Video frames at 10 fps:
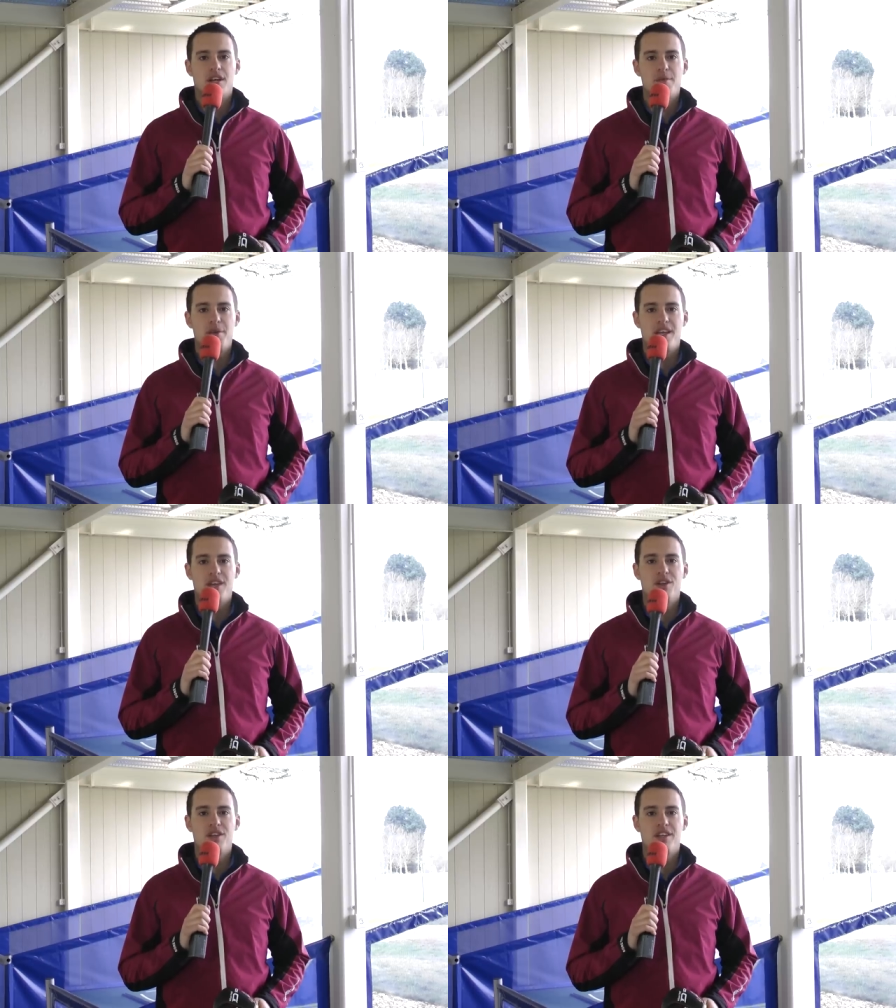I'm here
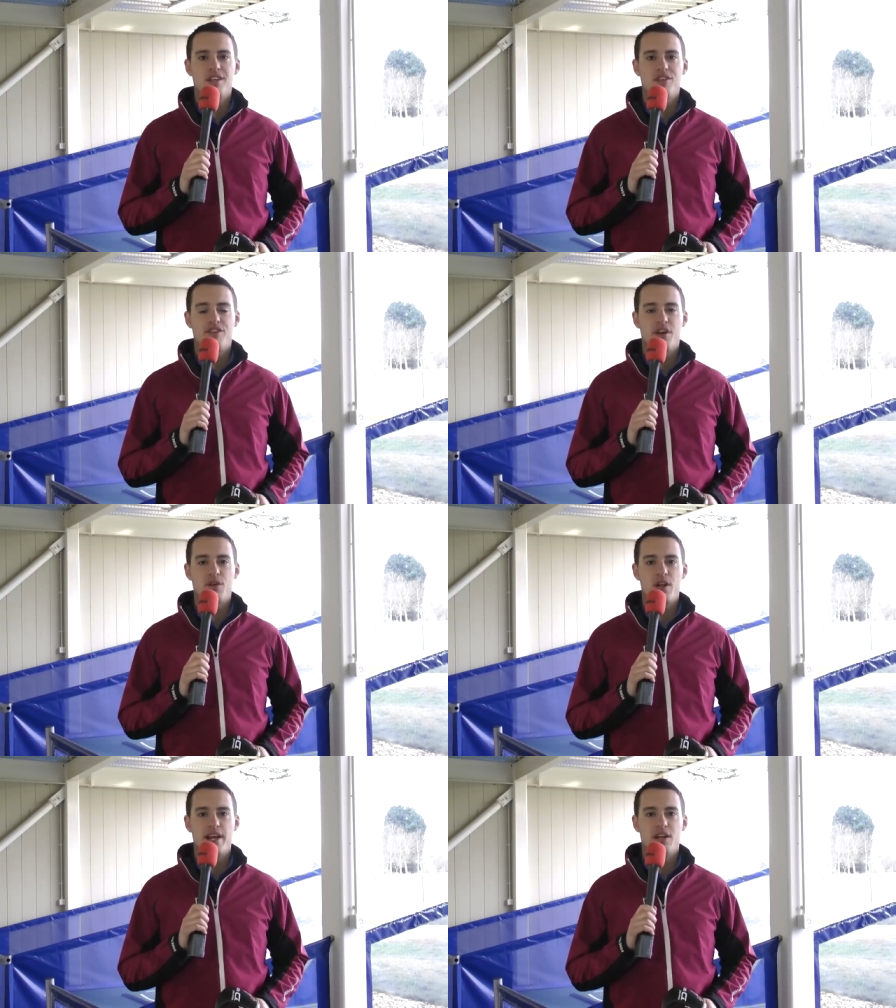on the
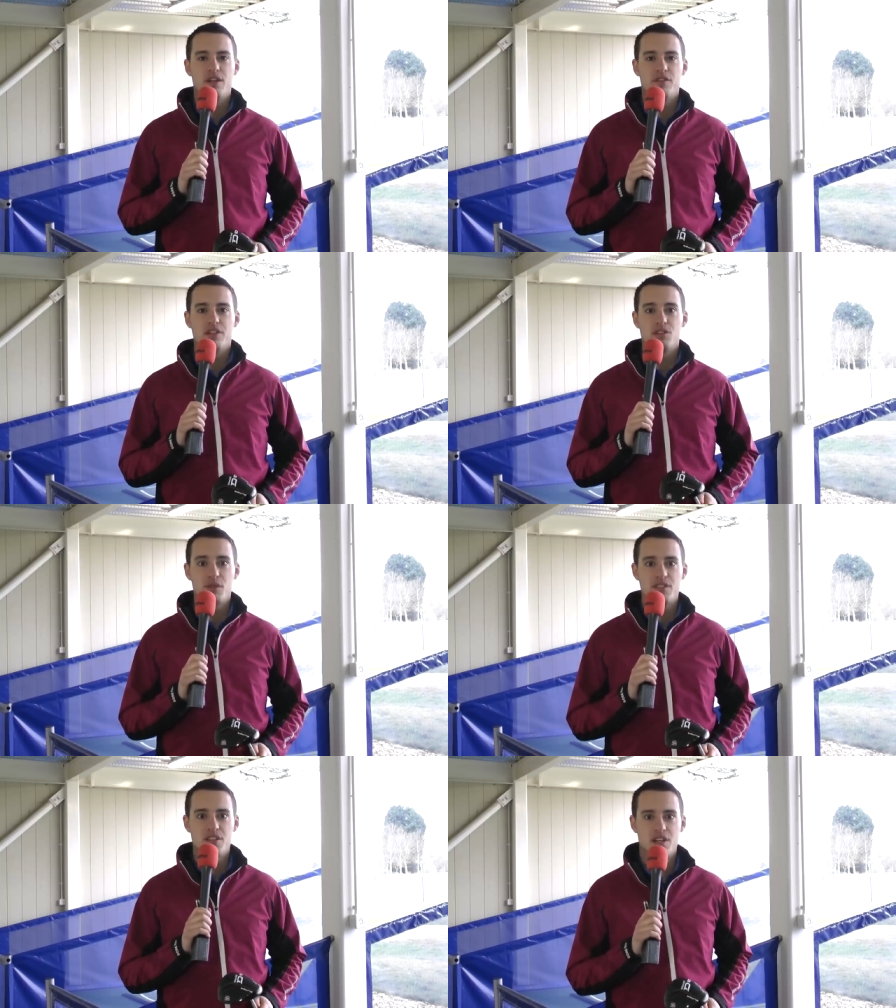final leg of the
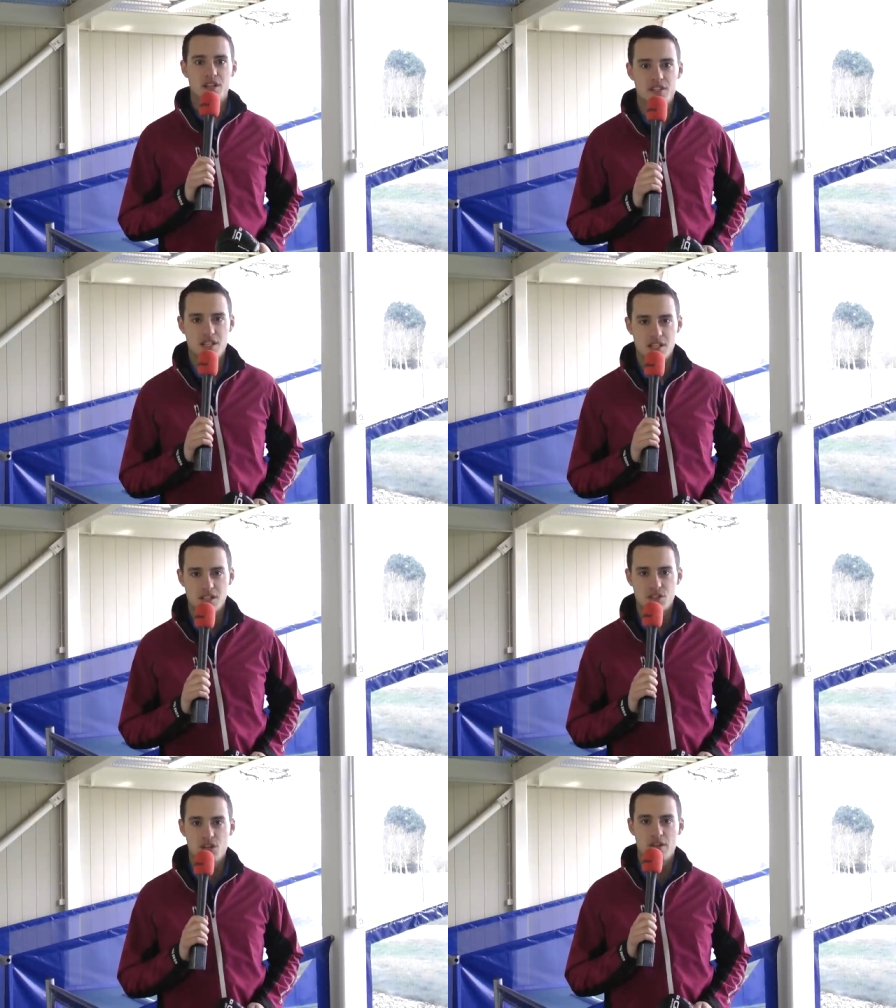2013
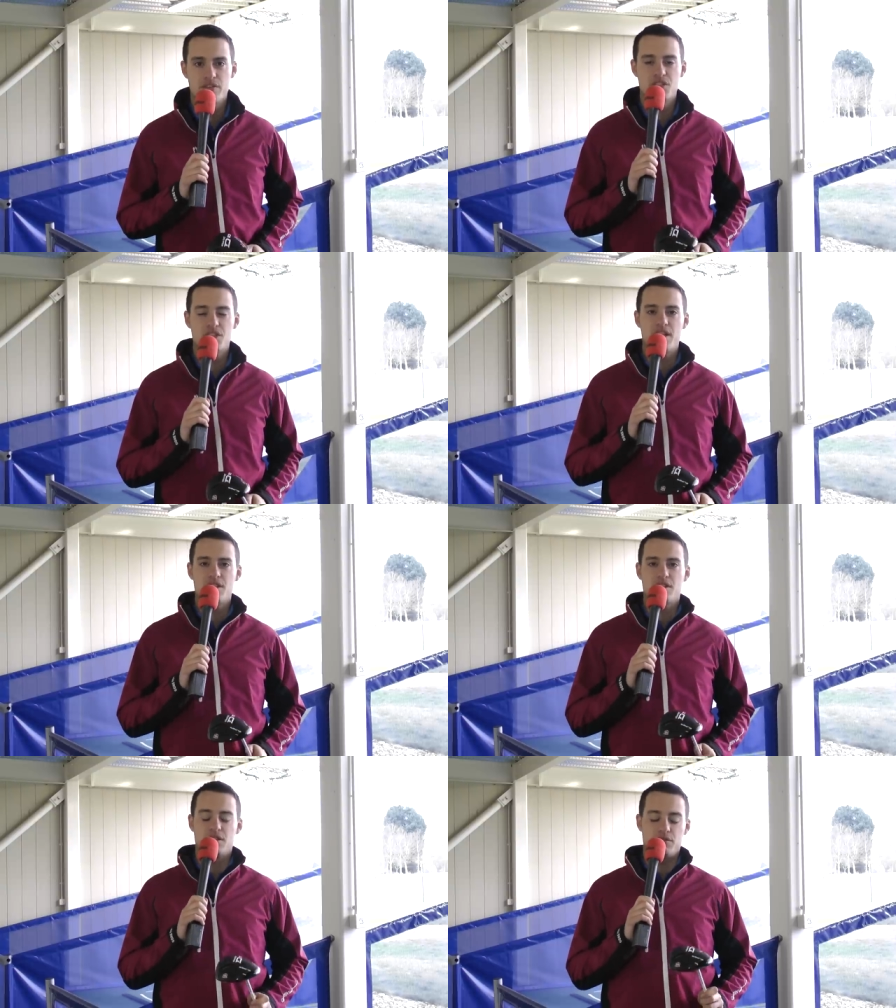drivers
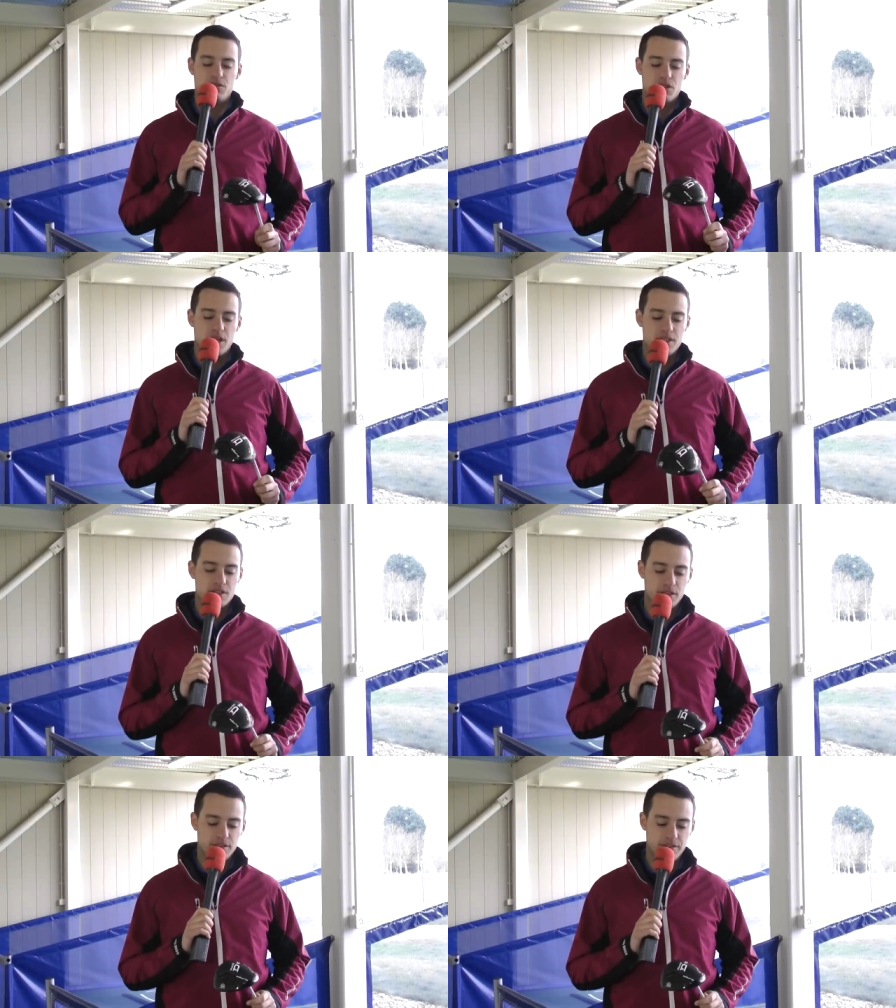test with today's
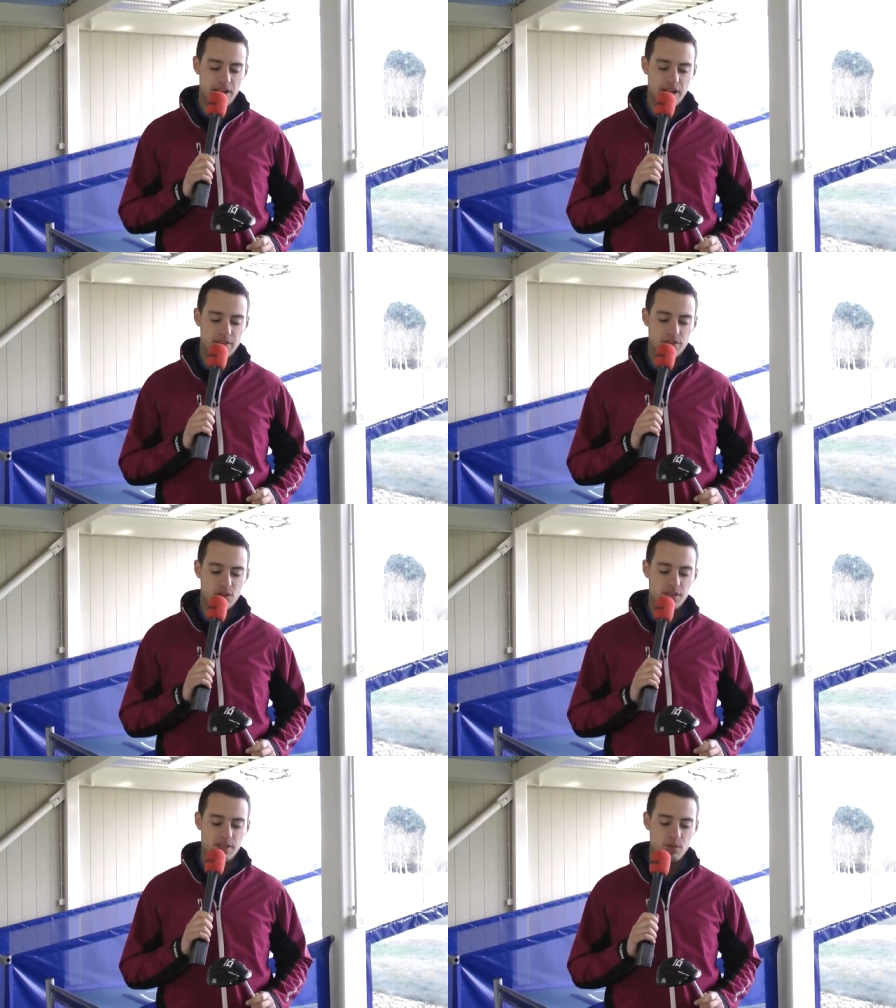golfer, and I've
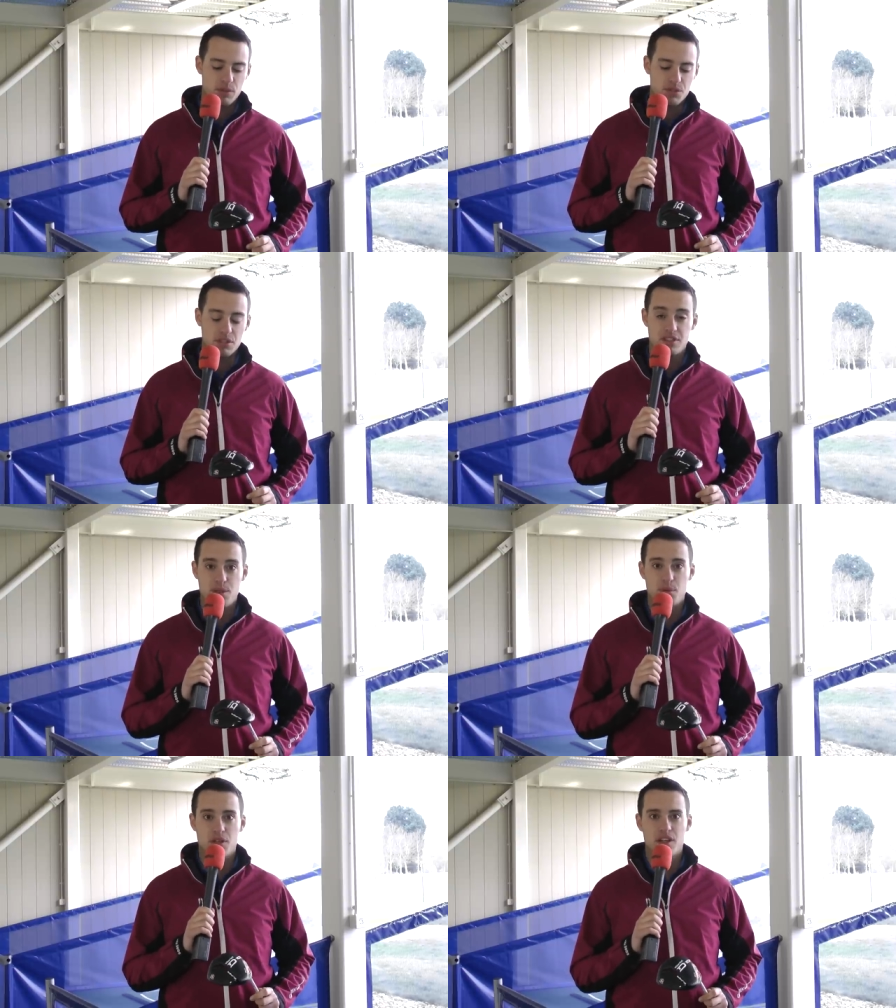got the Wilson
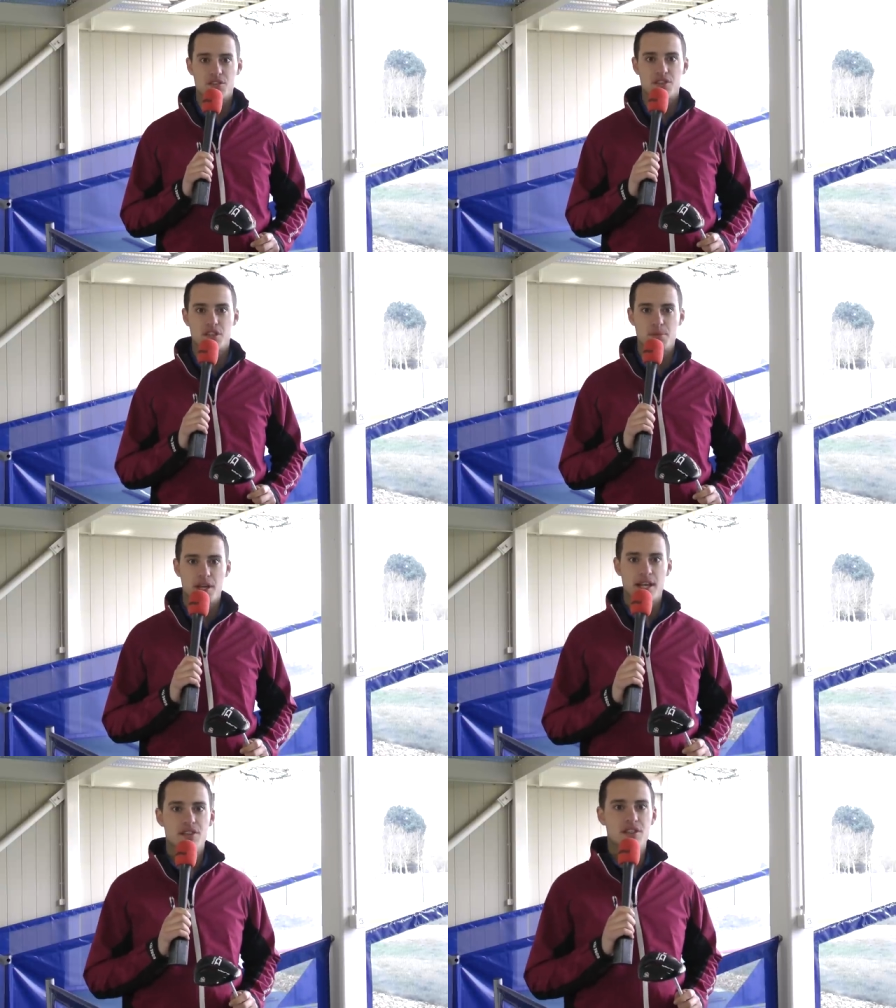D100 in my
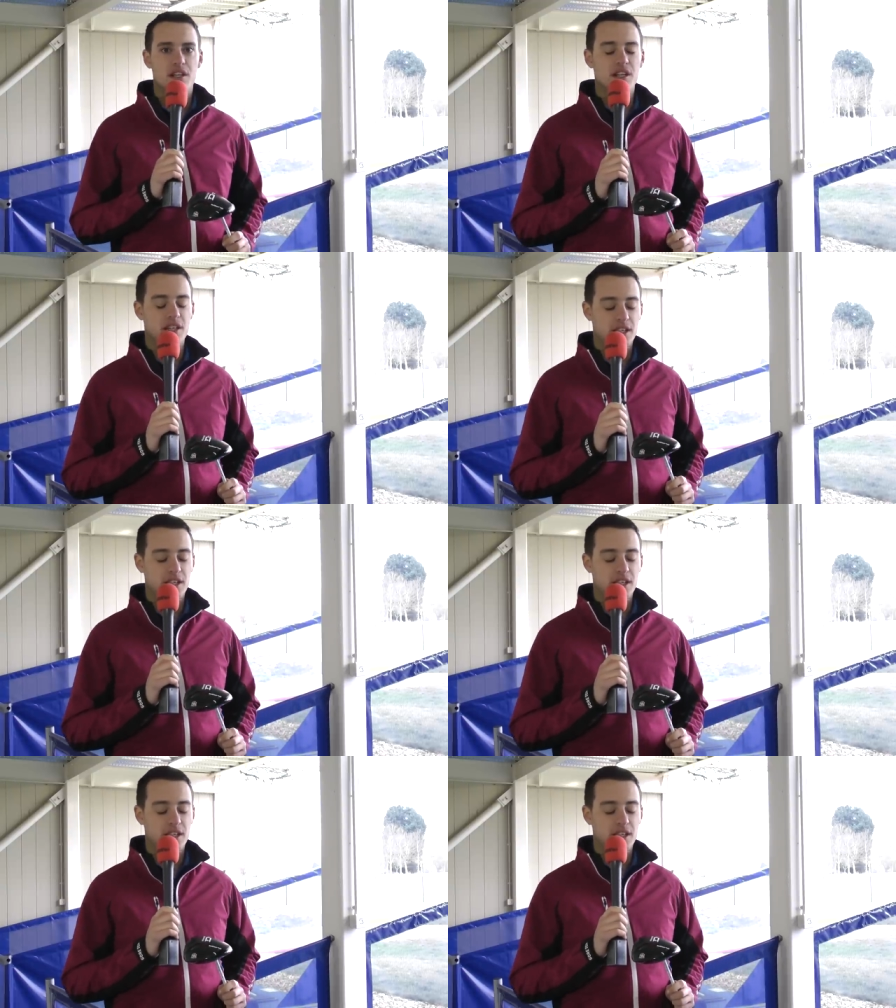hands here.